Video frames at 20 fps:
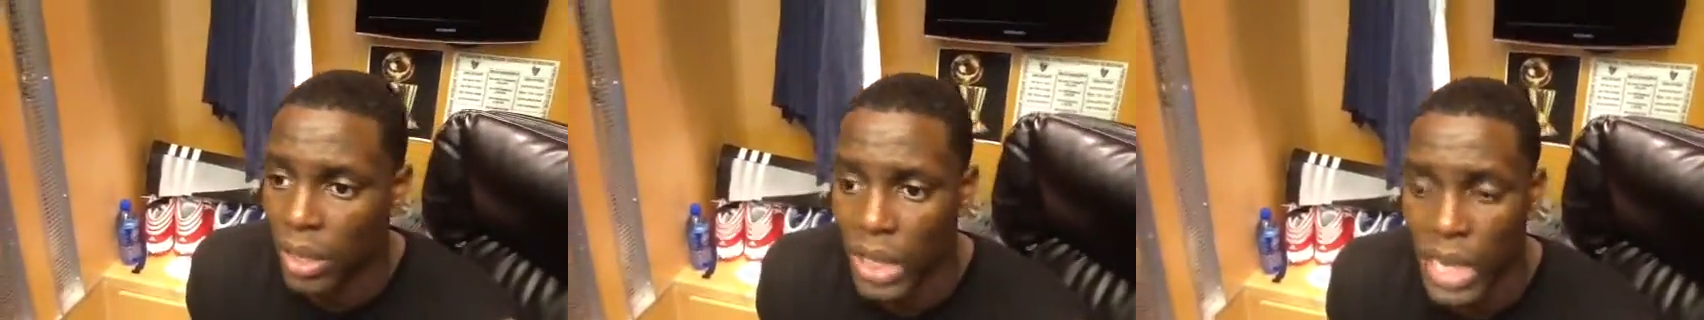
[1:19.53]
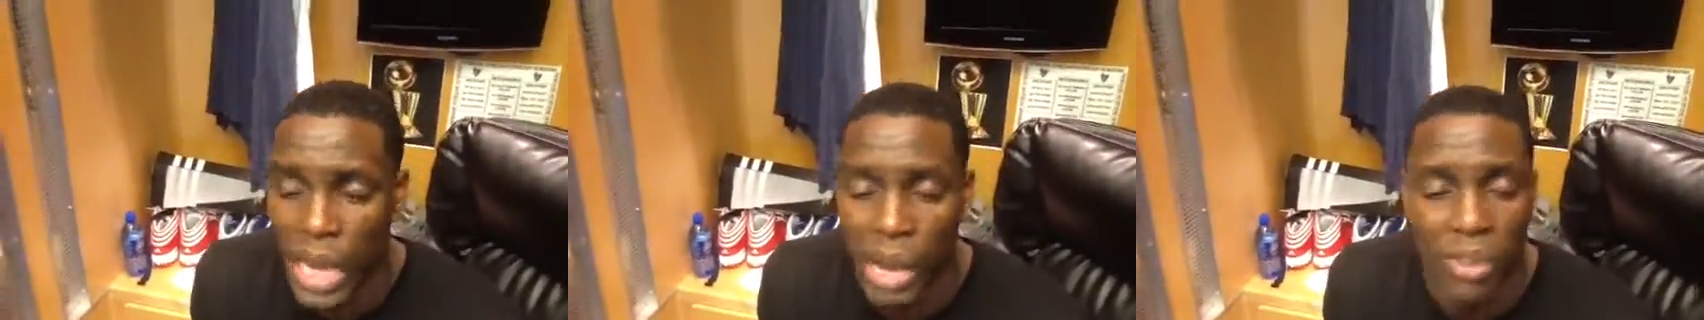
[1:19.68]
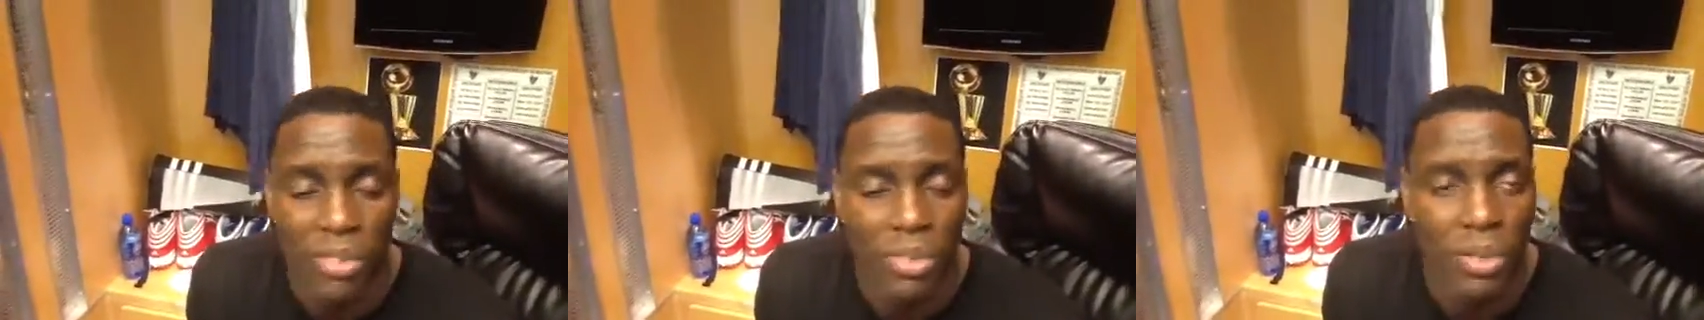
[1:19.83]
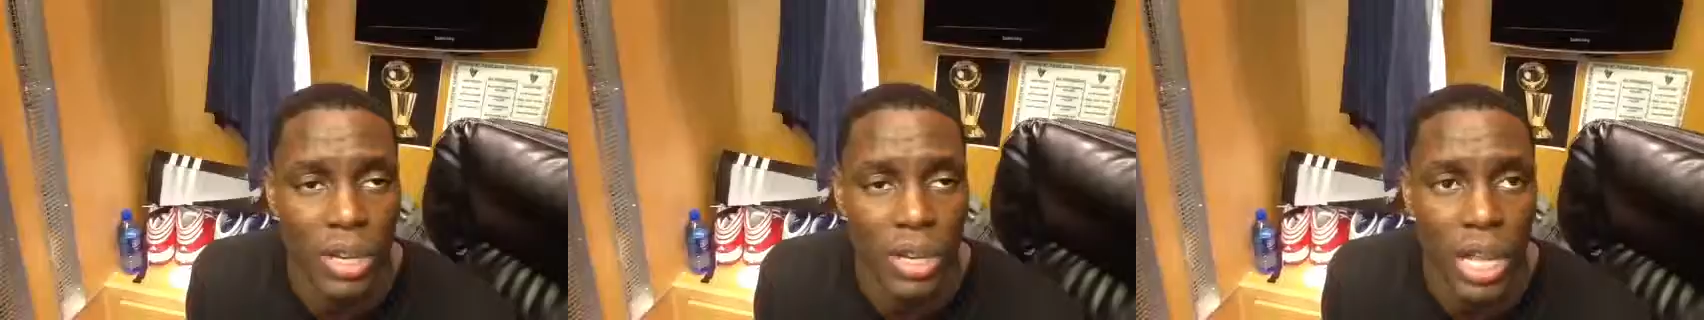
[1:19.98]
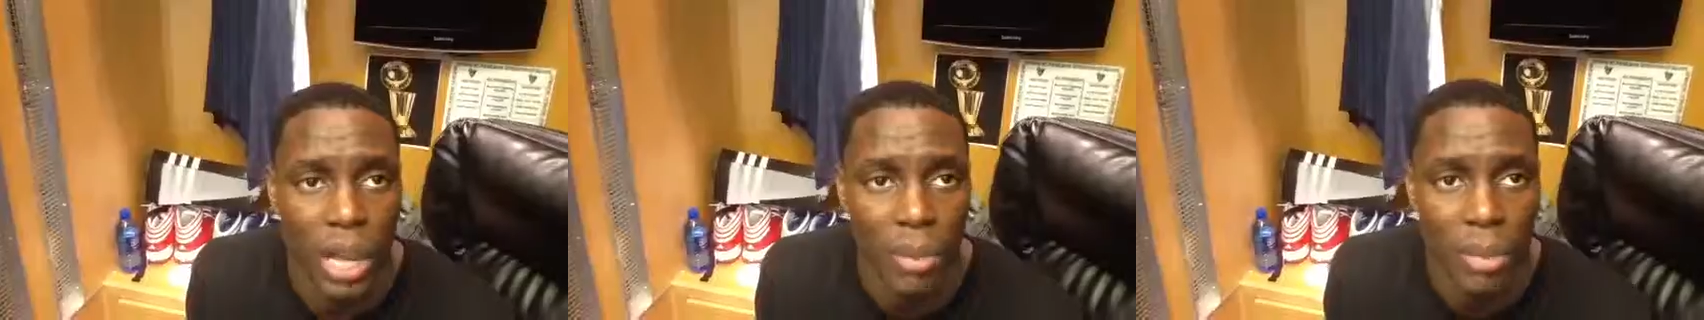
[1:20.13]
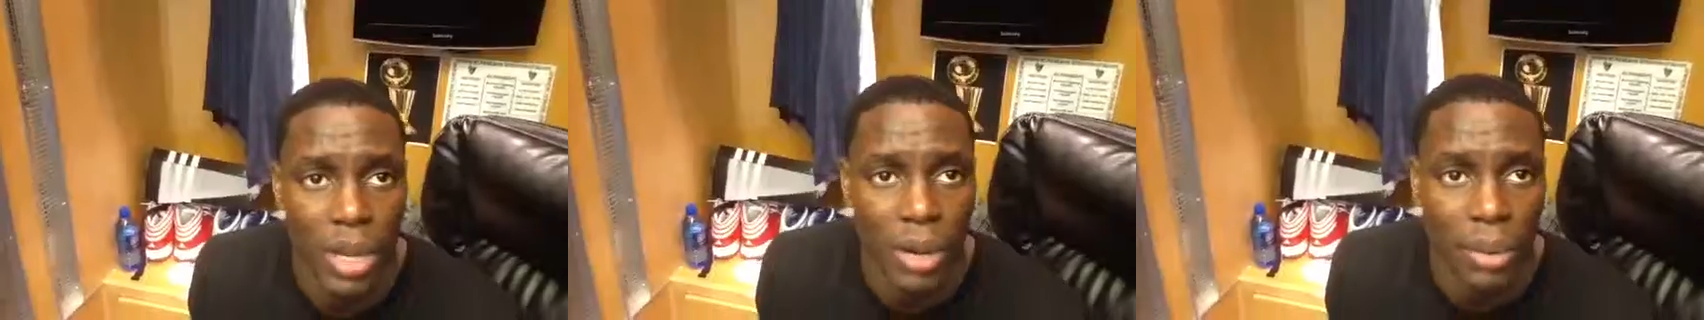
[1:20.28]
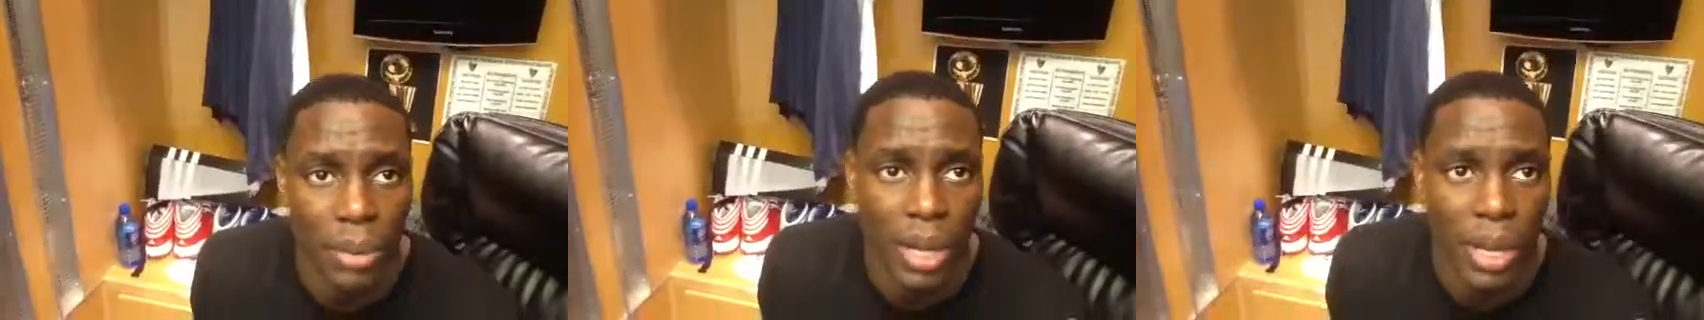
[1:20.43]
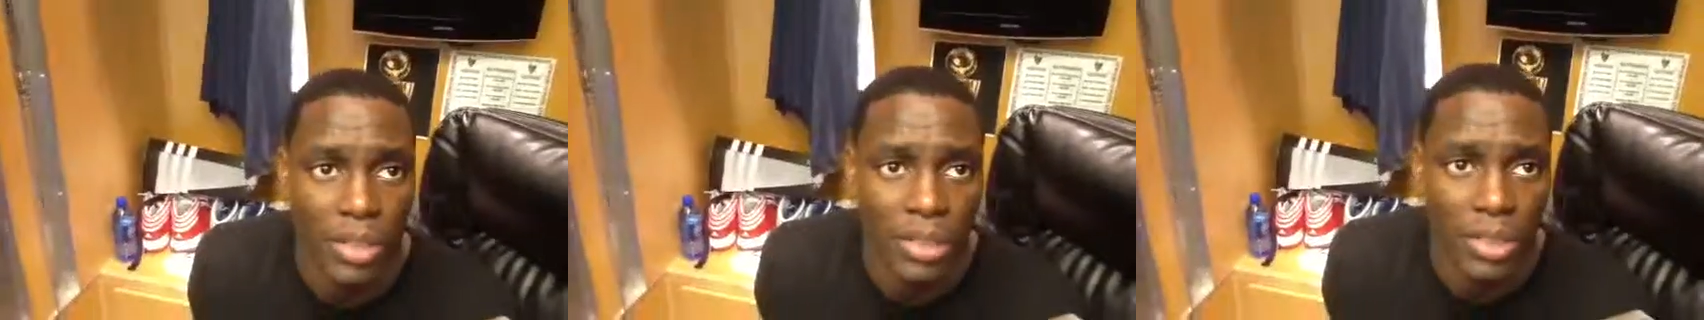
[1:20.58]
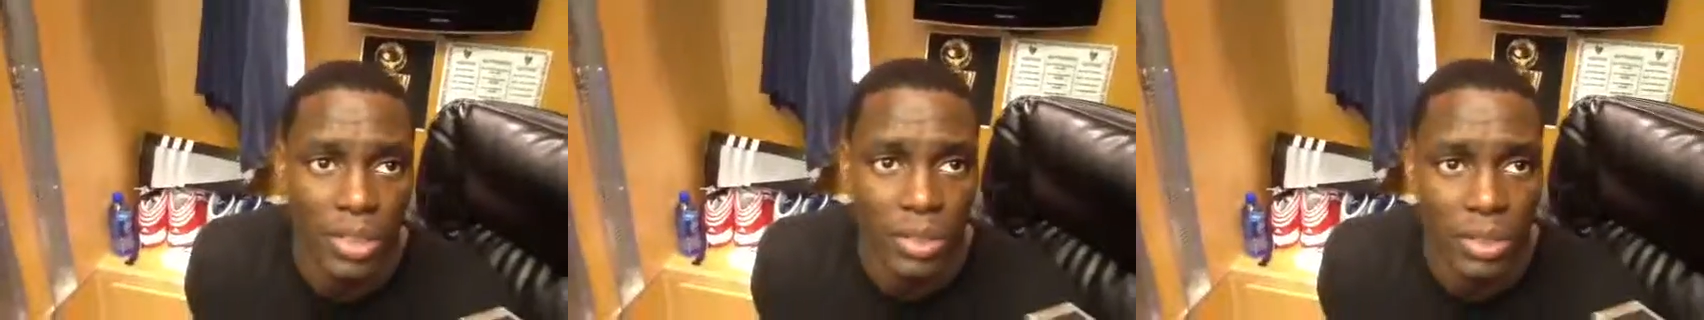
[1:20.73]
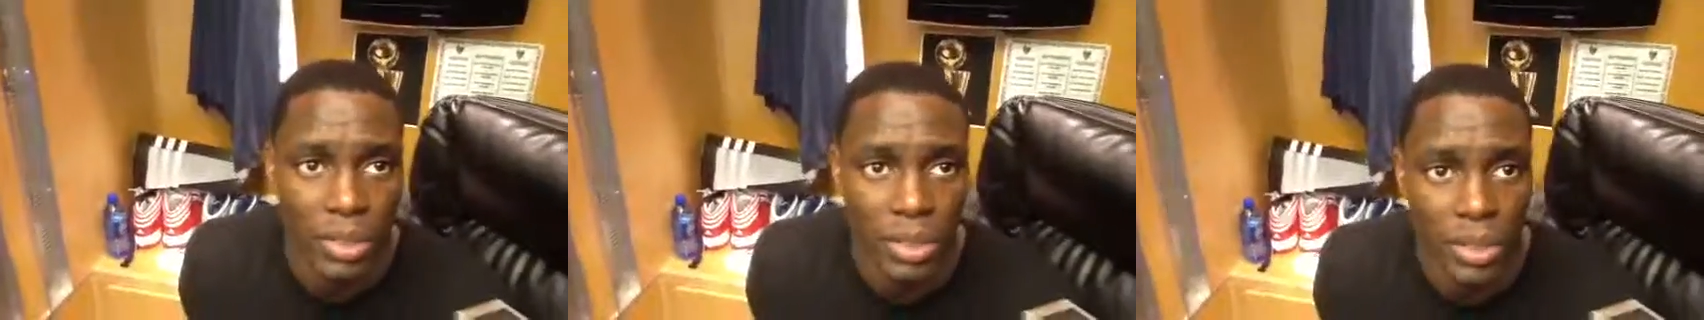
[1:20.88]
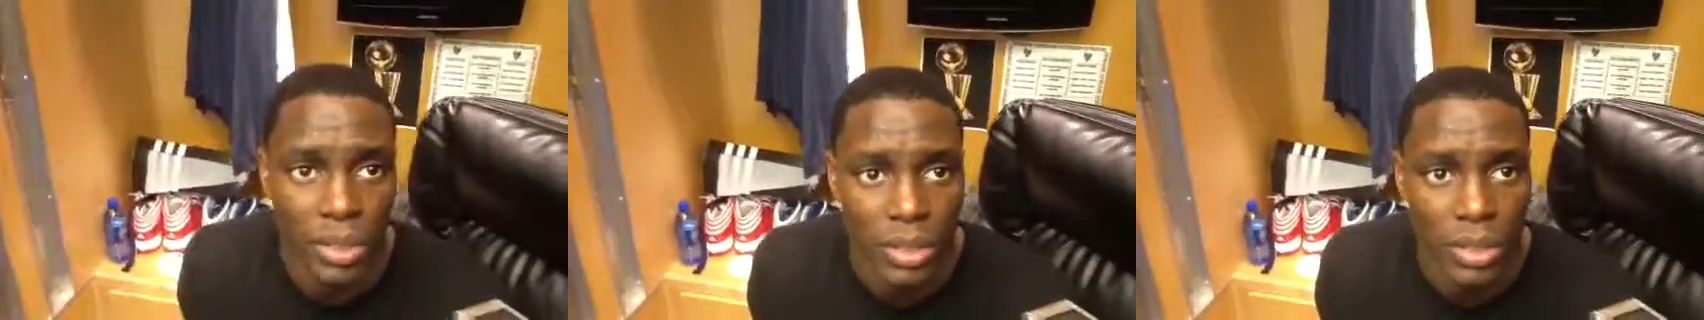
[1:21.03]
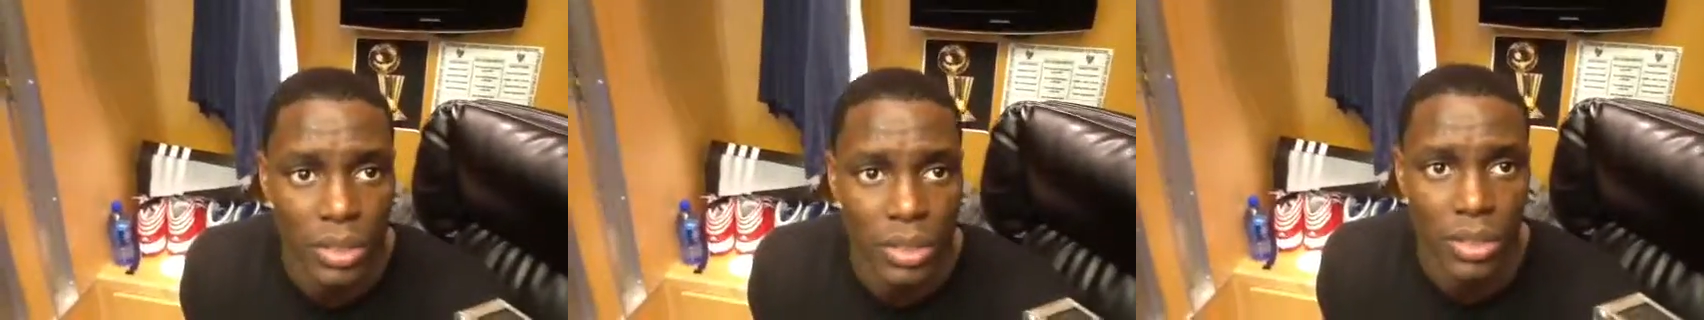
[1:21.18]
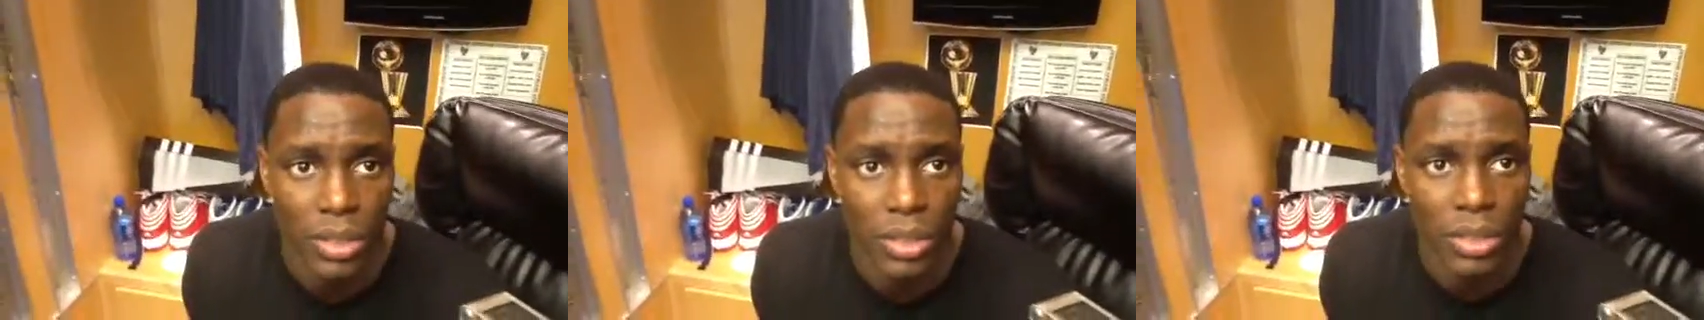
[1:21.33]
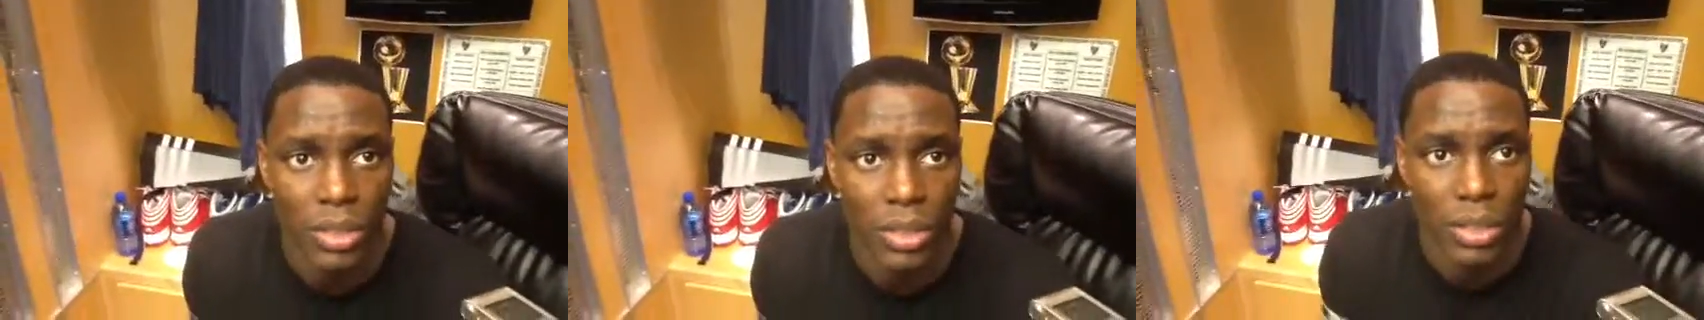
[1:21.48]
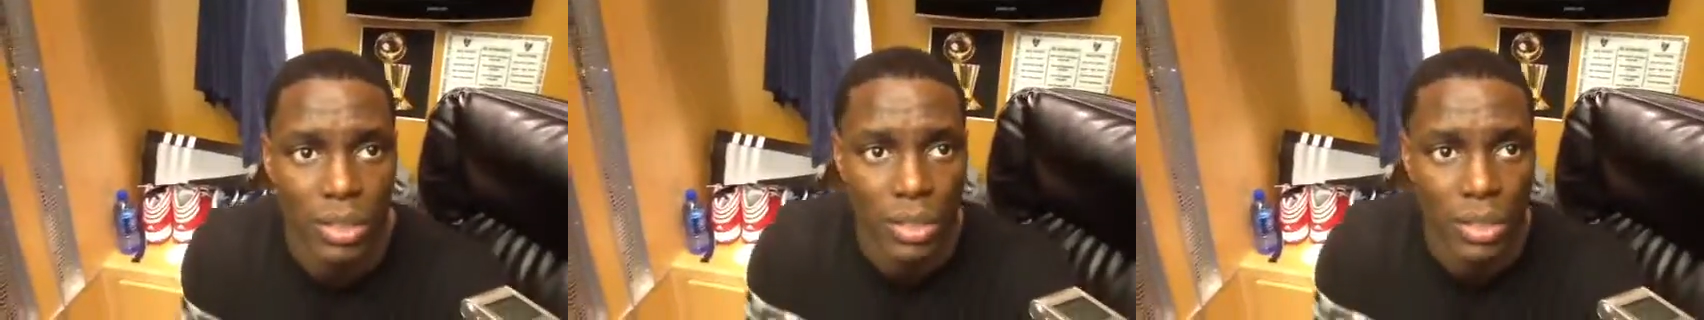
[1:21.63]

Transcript: now we're feeling a lot better about ourselves. Nearing